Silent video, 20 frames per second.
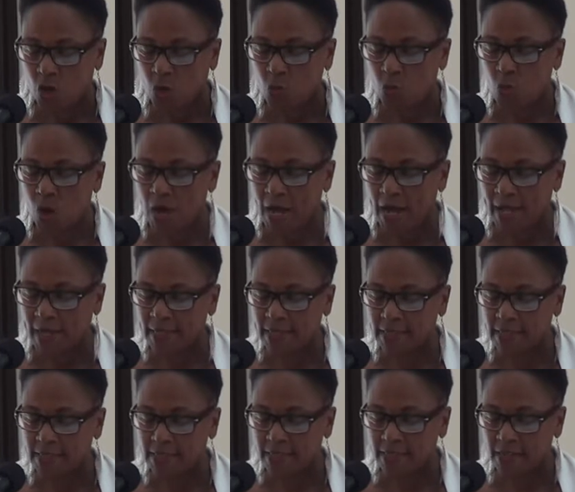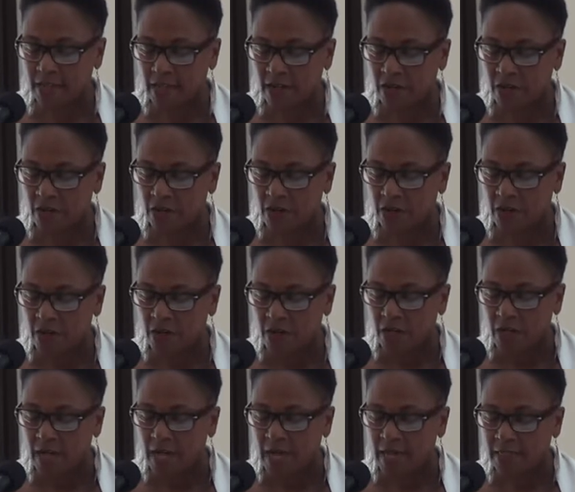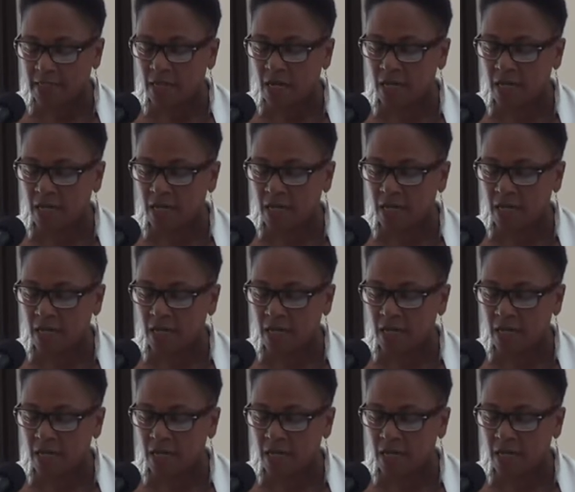why is there an